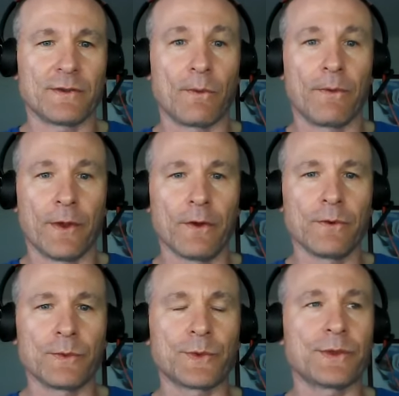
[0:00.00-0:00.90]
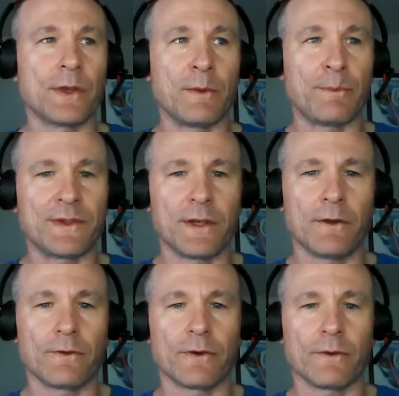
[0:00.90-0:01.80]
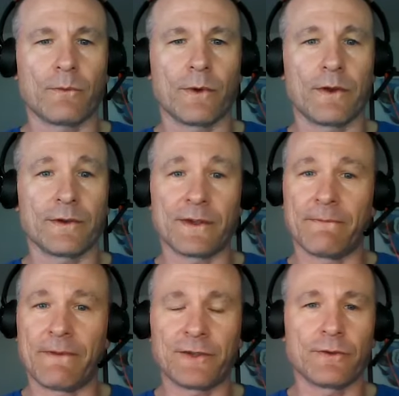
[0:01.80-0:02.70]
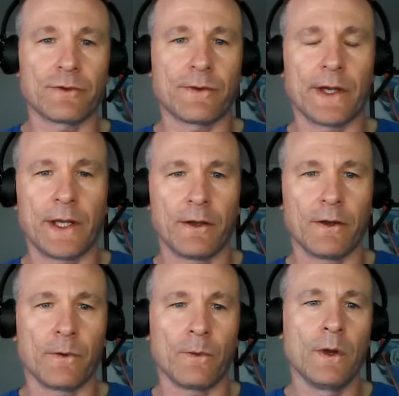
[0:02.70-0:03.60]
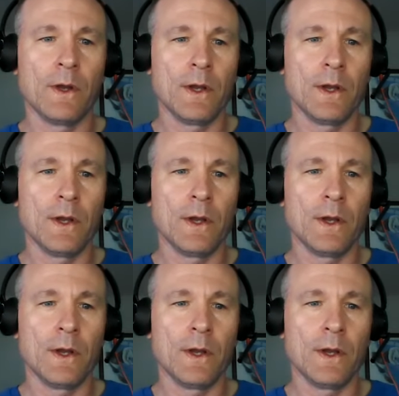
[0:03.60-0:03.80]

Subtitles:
So those in particular, where there's investors creating a note,